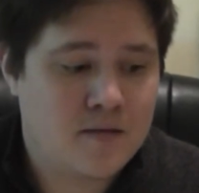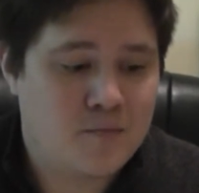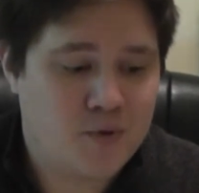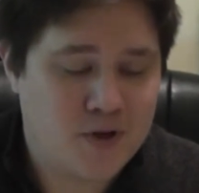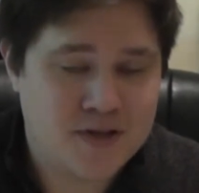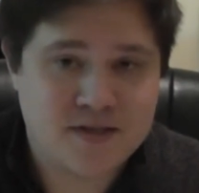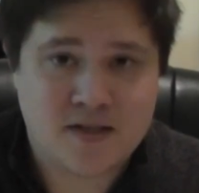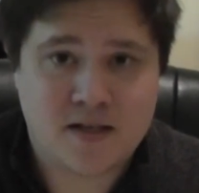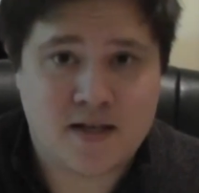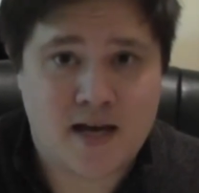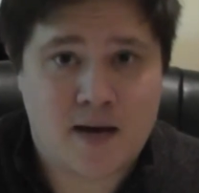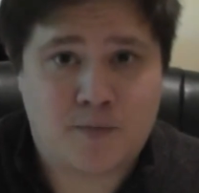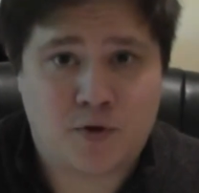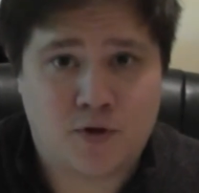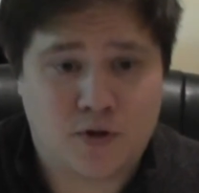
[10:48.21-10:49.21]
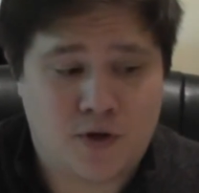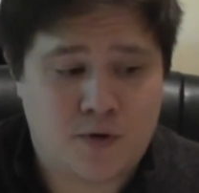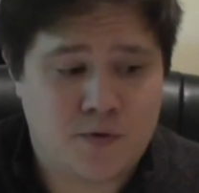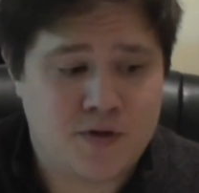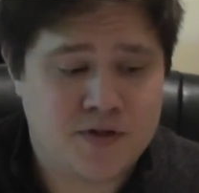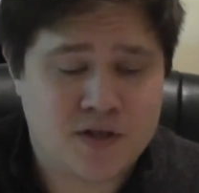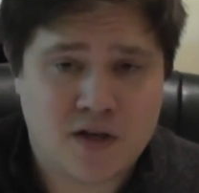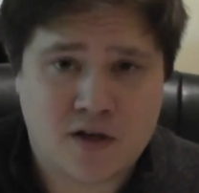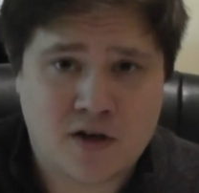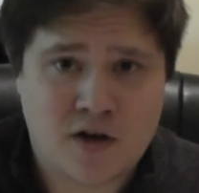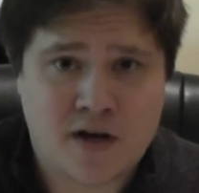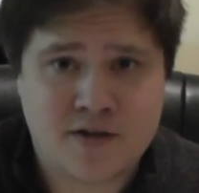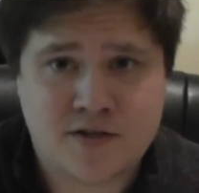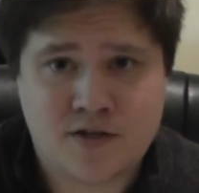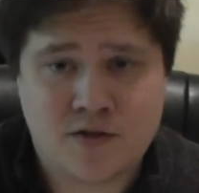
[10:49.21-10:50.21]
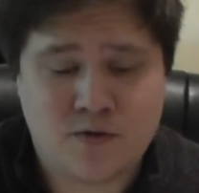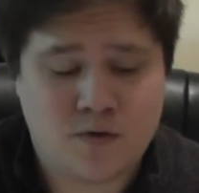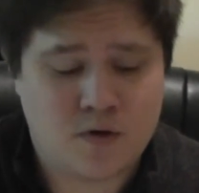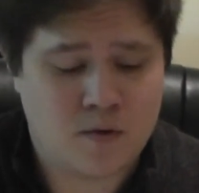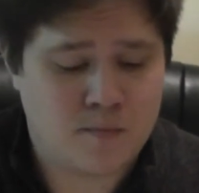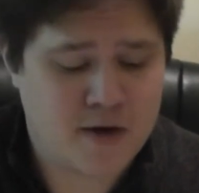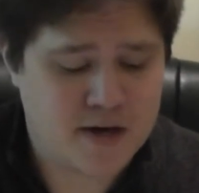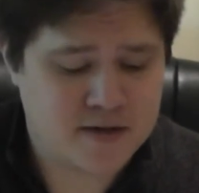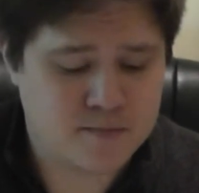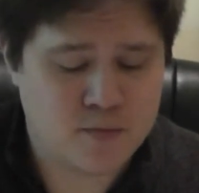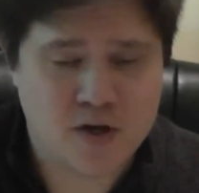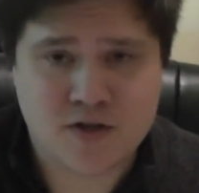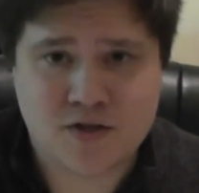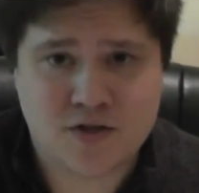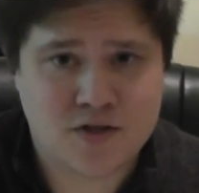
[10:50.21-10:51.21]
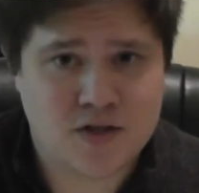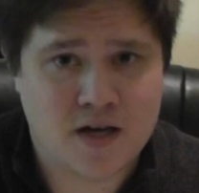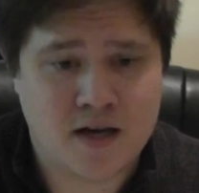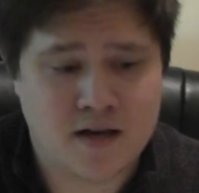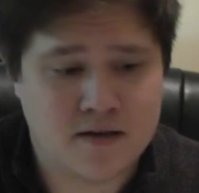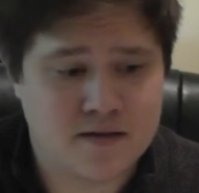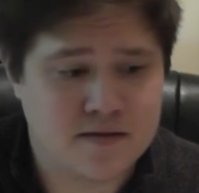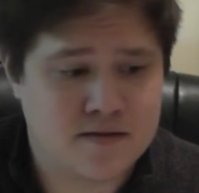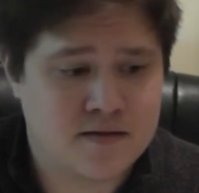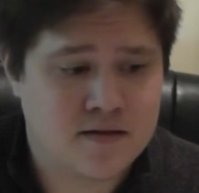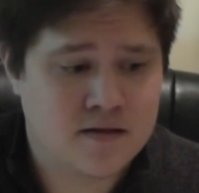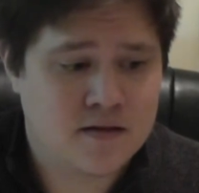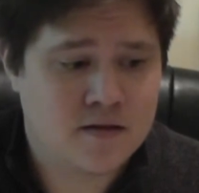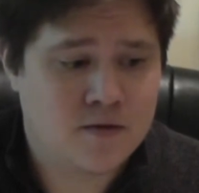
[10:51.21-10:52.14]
plus the adapter alone is going to cost you about as much as